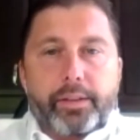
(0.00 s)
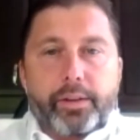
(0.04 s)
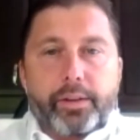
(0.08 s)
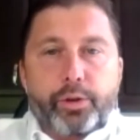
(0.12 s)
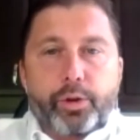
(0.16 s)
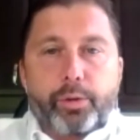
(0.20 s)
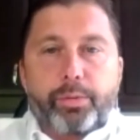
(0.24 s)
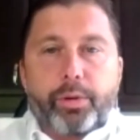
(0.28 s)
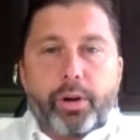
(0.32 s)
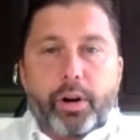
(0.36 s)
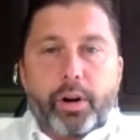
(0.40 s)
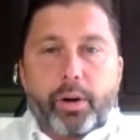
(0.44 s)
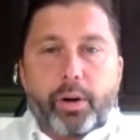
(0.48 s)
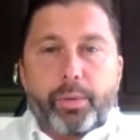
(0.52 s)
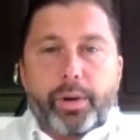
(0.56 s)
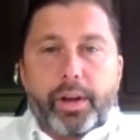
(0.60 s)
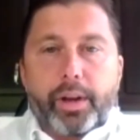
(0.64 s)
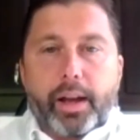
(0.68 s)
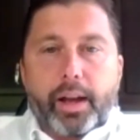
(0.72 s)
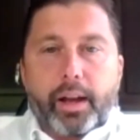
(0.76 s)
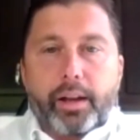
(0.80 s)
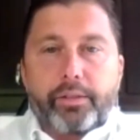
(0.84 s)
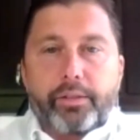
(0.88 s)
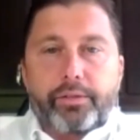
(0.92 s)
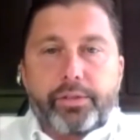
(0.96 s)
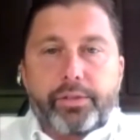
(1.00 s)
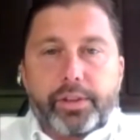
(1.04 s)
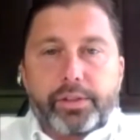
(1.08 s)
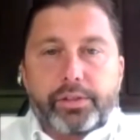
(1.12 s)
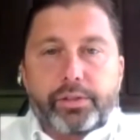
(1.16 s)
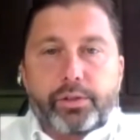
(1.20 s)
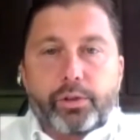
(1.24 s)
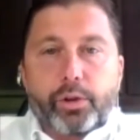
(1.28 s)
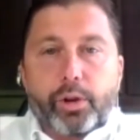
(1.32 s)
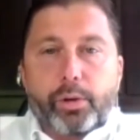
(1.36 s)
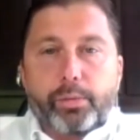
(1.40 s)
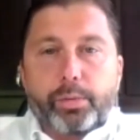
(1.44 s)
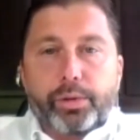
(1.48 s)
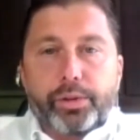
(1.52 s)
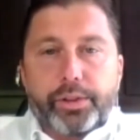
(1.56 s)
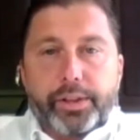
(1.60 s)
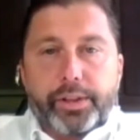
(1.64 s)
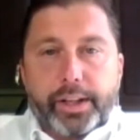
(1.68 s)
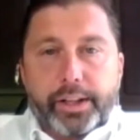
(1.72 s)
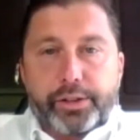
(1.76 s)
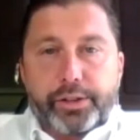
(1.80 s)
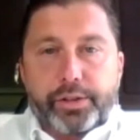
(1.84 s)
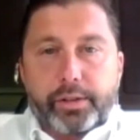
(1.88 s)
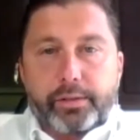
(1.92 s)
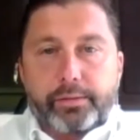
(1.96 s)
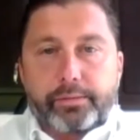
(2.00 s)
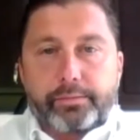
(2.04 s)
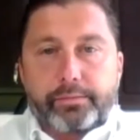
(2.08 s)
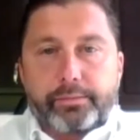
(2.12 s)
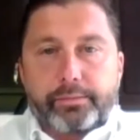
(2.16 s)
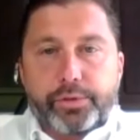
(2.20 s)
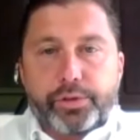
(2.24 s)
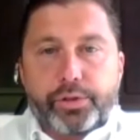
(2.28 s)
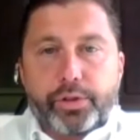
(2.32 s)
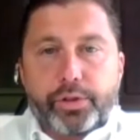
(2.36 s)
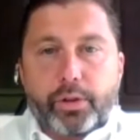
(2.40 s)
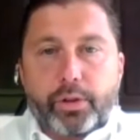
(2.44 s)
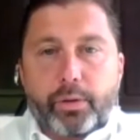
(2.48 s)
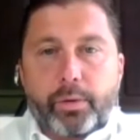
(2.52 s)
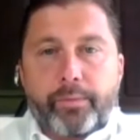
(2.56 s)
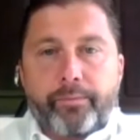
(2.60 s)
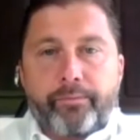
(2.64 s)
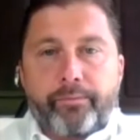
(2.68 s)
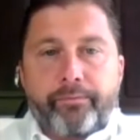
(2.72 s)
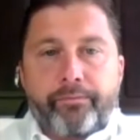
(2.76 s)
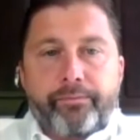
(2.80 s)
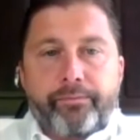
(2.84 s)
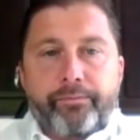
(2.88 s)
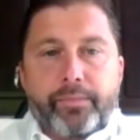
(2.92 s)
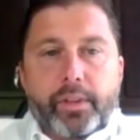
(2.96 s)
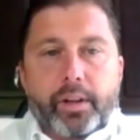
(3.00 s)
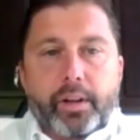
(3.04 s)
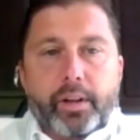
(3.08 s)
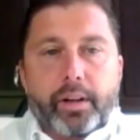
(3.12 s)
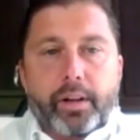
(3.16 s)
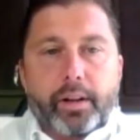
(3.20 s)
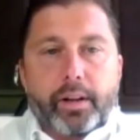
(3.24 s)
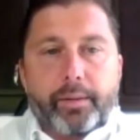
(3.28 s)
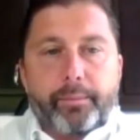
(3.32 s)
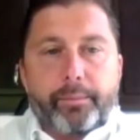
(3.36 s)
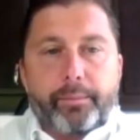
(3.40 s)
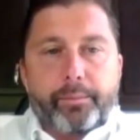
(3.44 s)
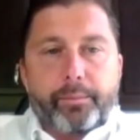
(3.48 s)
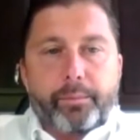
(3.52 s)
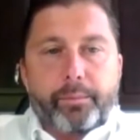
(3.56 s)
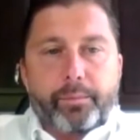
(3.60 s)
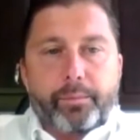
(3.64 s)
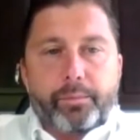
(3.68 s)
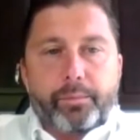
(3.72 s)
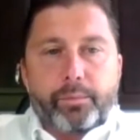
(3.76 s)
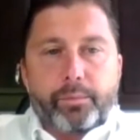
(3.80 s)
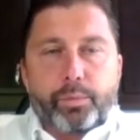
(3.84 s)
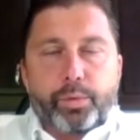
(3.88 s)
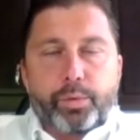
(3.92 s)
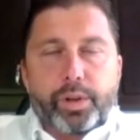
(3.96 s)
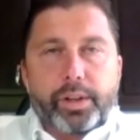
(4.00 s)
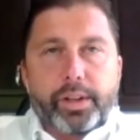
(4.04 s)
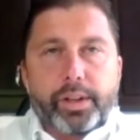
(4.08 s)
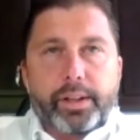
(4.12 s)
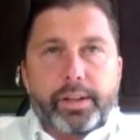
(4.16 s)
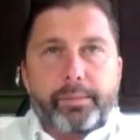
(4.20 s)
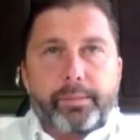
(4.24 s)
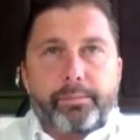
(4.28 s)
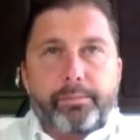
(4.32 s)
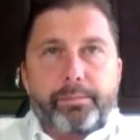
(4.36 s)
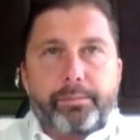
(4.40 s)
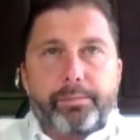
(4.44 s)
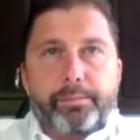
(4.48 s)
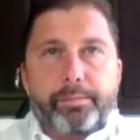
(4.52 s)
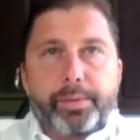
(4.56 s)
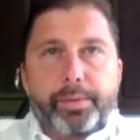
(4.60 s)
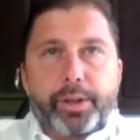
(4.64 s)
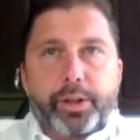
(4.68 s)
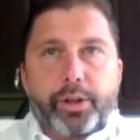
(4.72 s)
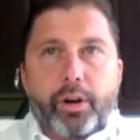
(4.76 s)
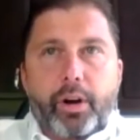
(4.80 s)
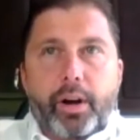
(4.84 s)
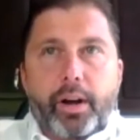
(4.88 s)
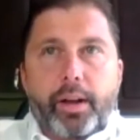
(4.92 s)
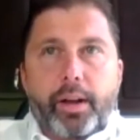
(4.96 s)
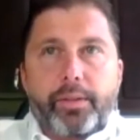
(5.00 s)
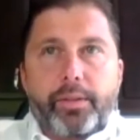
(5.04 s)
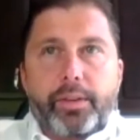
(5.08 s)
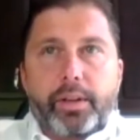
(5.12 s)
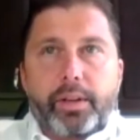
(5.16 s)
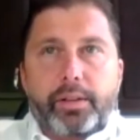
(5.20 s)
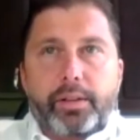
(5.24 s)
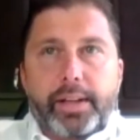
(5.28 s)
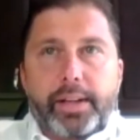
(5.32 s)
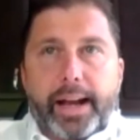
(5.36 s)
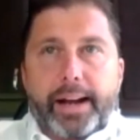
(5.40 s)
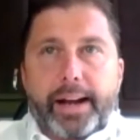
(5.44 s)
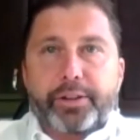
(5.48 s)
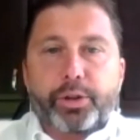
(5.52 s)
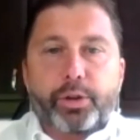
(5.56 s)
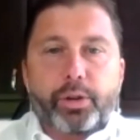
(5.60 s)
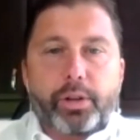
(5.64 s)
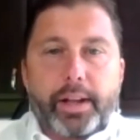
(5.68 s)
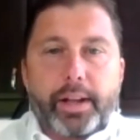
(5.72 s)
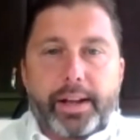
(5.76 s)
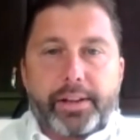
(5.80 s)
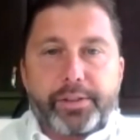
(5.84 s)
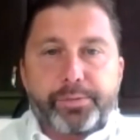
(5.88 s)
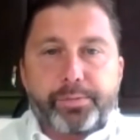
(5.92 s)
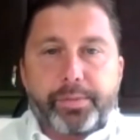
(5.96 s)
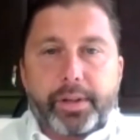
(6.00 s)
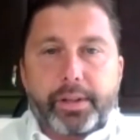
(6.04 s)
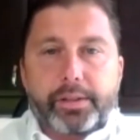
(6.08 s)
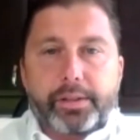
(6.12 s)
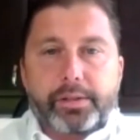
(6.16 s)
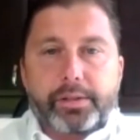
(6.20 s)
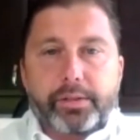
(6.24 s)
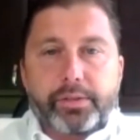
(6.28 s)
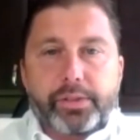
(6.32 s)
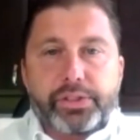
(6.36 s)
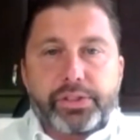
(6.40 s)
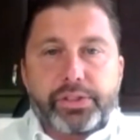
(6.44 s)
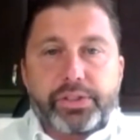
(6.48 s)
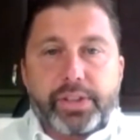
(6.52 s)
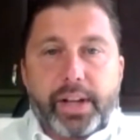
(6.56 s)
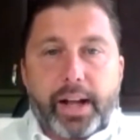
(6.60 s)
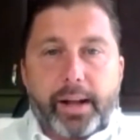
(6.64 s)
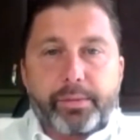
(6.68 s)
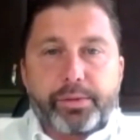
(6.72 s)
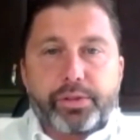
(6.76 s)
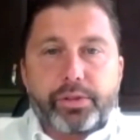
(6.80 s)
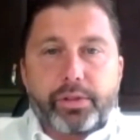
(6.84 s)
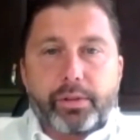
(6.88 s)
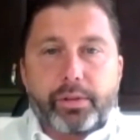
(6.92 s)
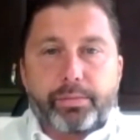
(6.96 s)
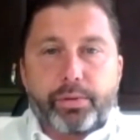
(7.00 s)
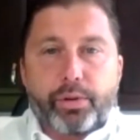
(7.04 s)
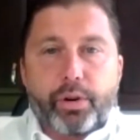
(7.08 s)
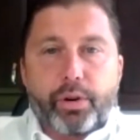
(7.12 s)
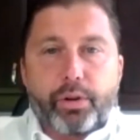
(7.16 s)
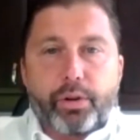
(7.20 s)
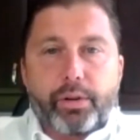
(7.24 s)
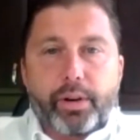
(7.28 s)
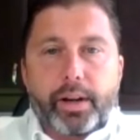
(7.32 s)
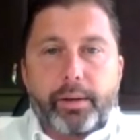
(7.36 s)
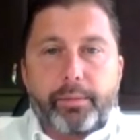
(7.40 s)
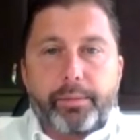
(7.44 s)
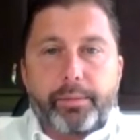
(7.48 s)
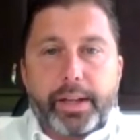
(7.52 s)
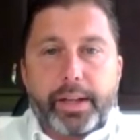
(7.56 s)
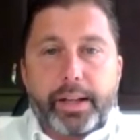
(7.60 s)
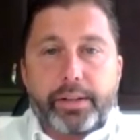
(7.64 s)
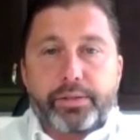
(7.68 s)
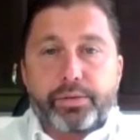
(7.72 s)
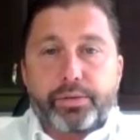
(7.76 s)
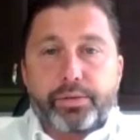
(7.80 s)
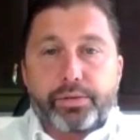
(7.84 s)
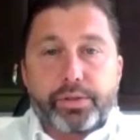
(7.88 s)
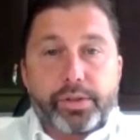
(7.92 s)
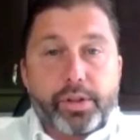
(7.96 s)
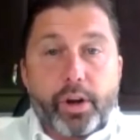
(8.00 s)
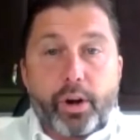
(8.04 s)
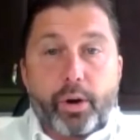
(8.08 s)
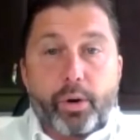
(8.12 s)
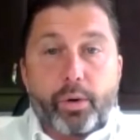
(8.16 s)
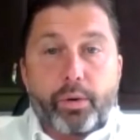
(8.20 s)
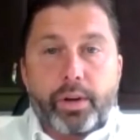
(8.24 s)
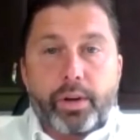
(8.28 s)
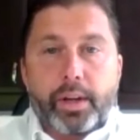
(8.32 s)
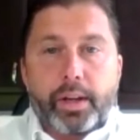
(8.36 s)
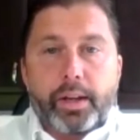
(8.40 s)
The new program we have is global in nature. So really, beyond the tactical aspects of establishing the program, the answer is no.